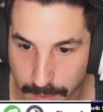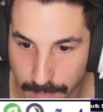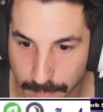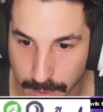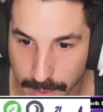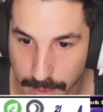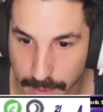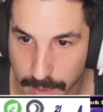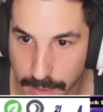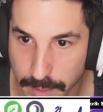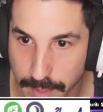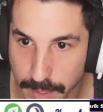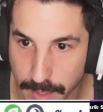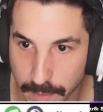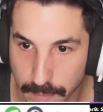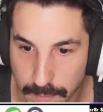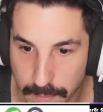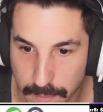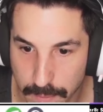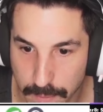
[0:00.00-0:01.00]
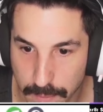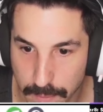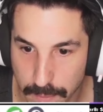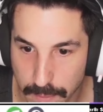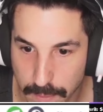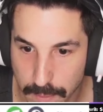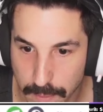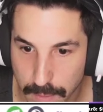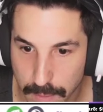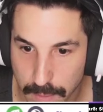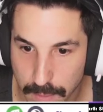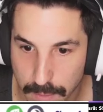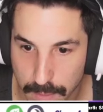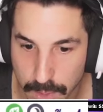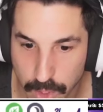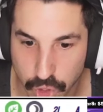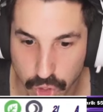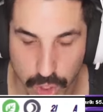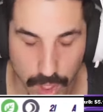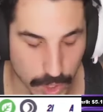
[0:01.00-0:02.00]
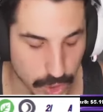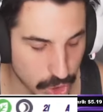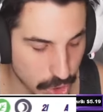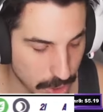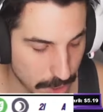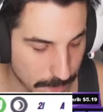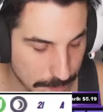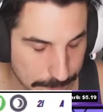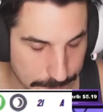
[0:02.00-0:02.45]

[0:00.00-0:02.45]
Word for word: but, uh, you know. Discharge here.